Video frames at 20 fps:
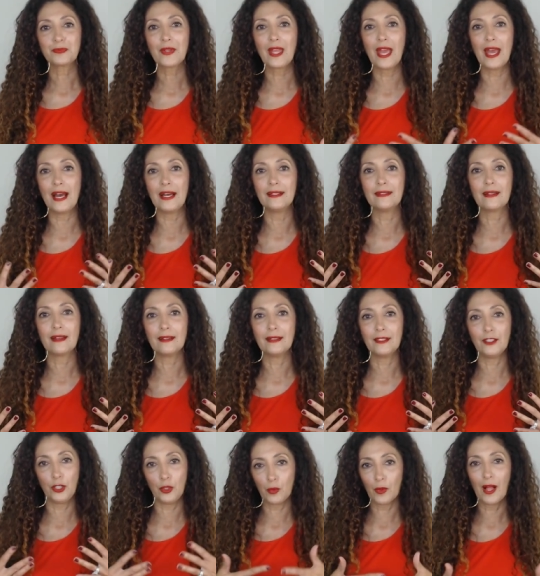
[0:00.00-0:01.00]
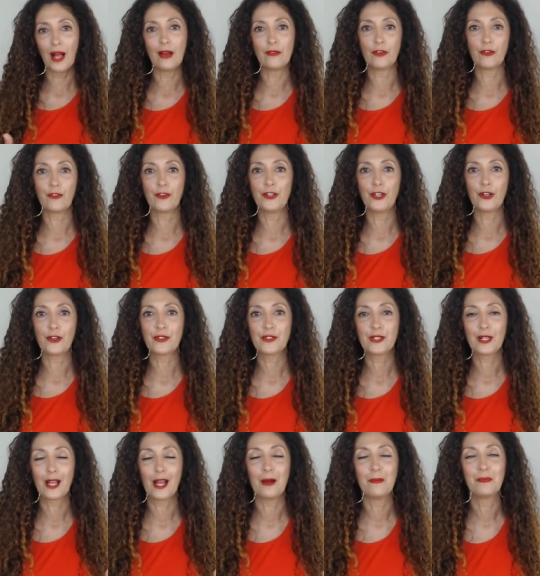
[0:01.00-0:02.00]
and you will have it for years
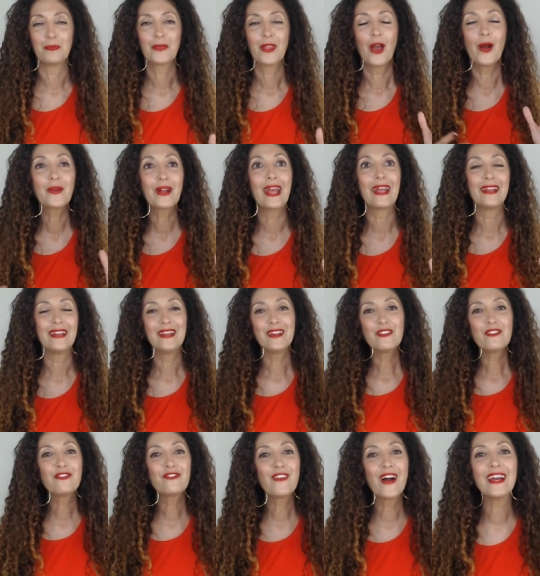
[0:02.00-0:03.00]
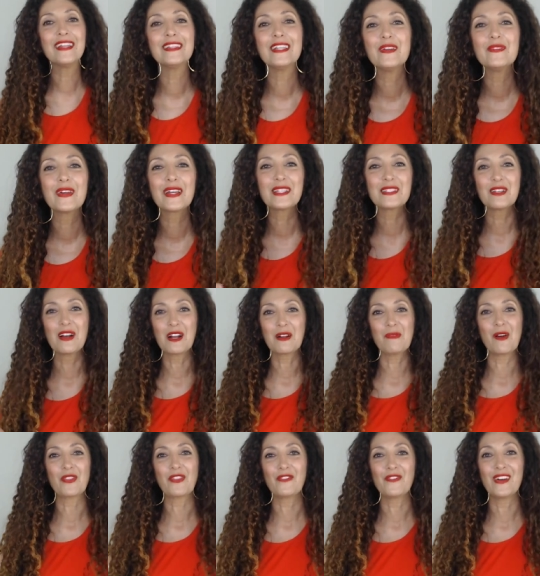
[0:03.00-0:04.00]
to come. Okay. Finally, we can talk
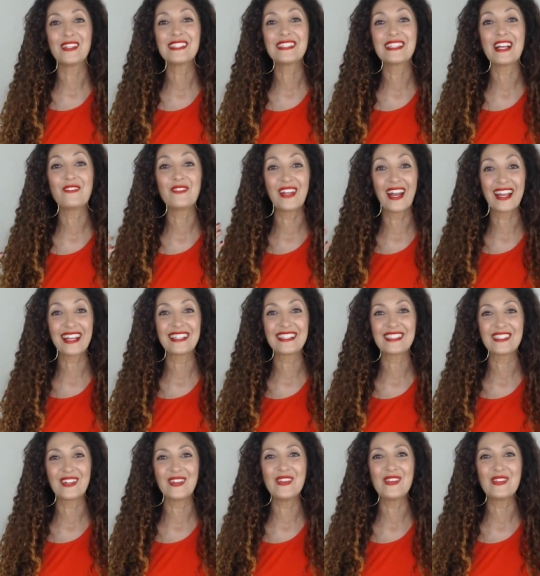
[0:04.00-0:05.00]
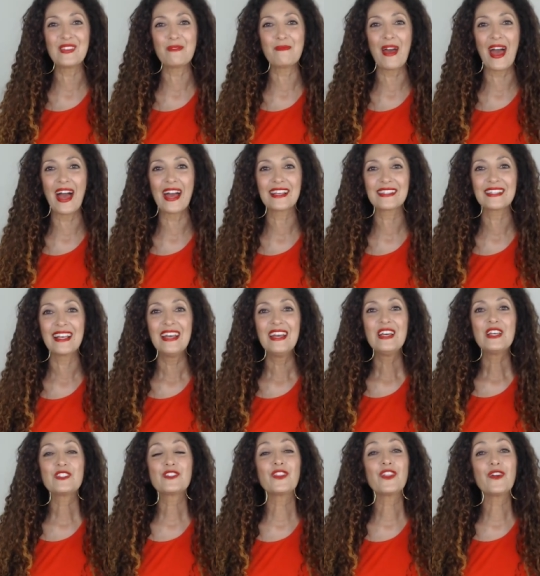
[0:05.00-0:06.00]
about the fun stuff and I can show you the bags.
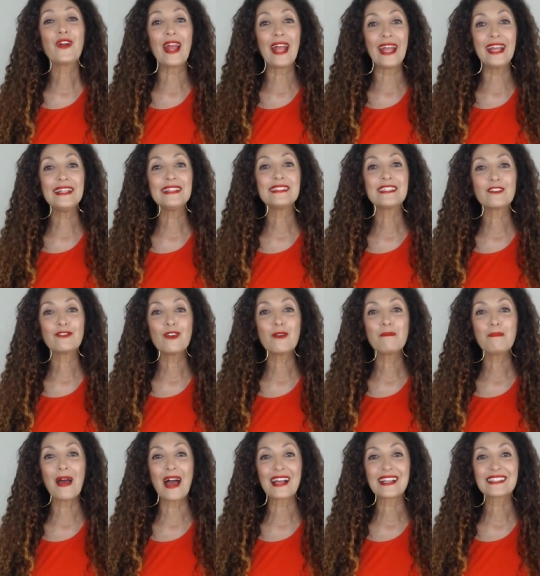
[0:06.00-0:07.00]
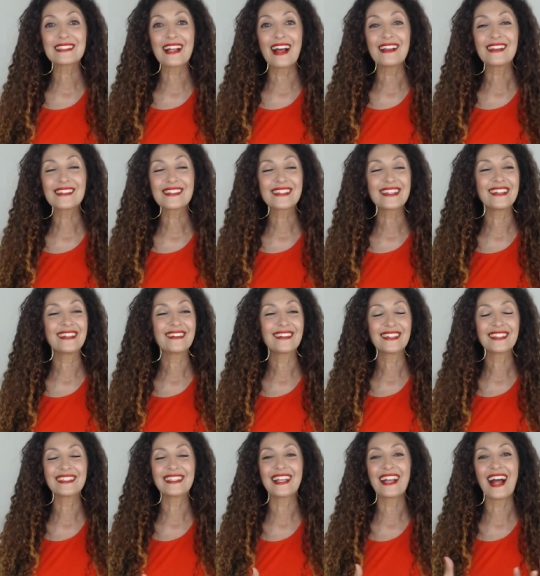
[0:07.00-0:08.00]
So, there are eight different bag styles
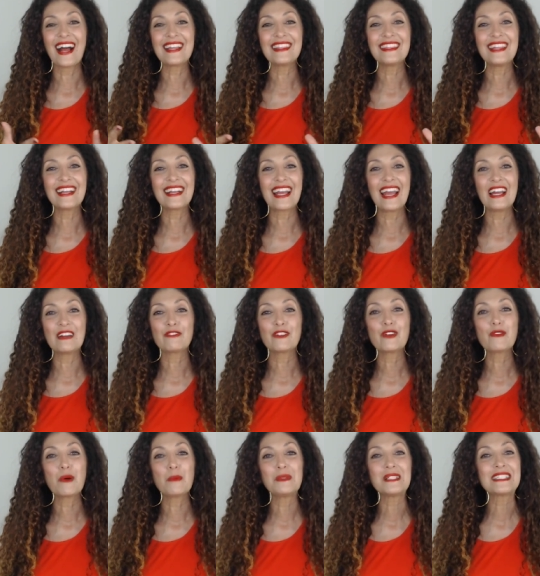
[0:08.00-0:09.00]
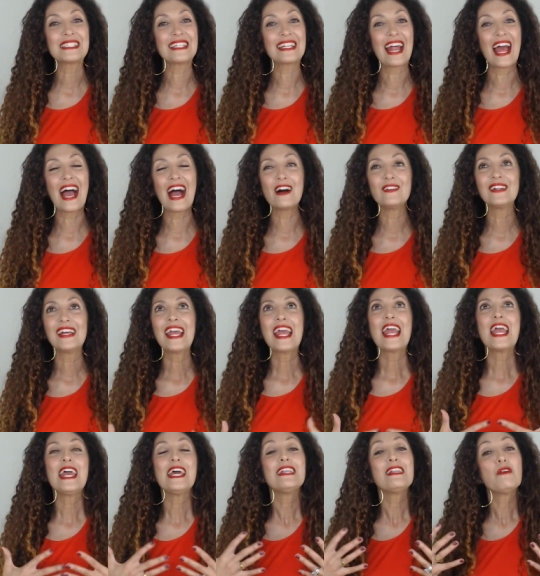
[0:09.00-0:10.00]
here that I think every woman should have
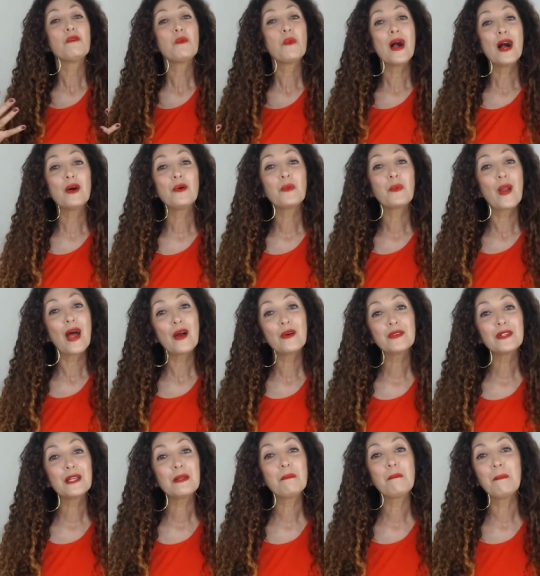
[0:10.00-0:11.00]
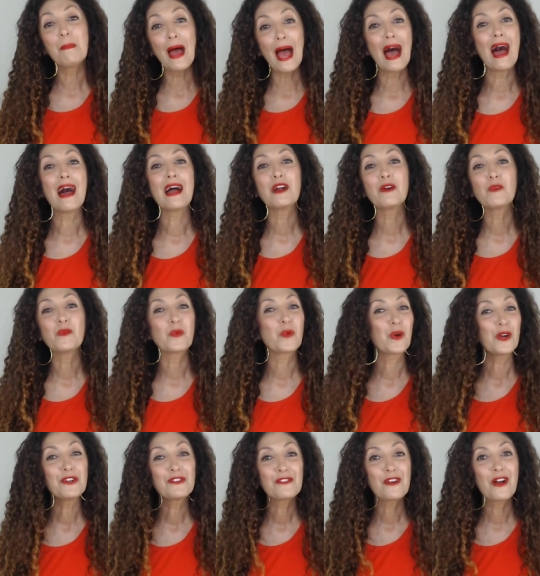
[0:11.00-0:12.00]
in a well rounded bag
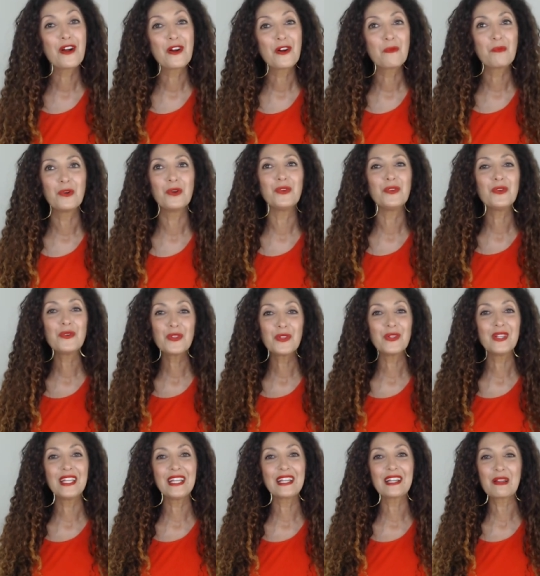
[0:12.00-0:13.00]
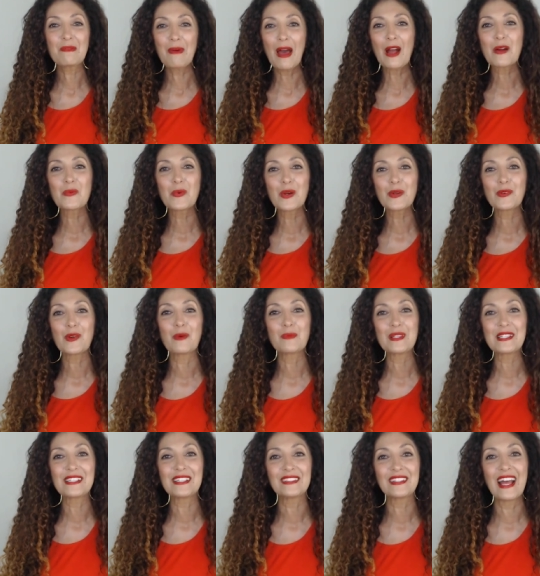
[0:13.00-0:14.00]
wardrobe. Who knew you needed a bag wardrobe
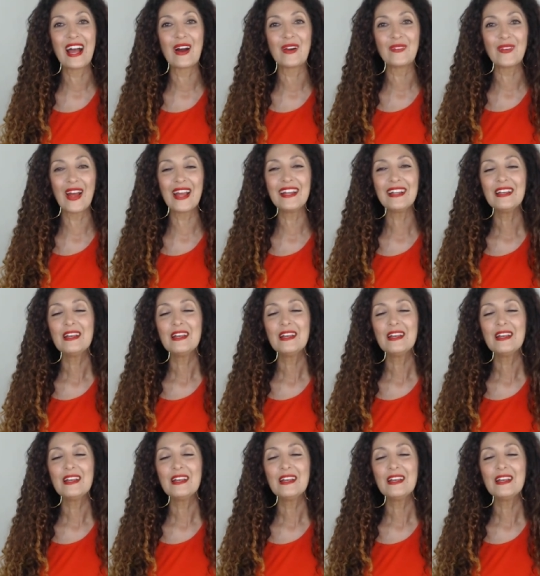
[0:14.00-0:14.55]
until now, right?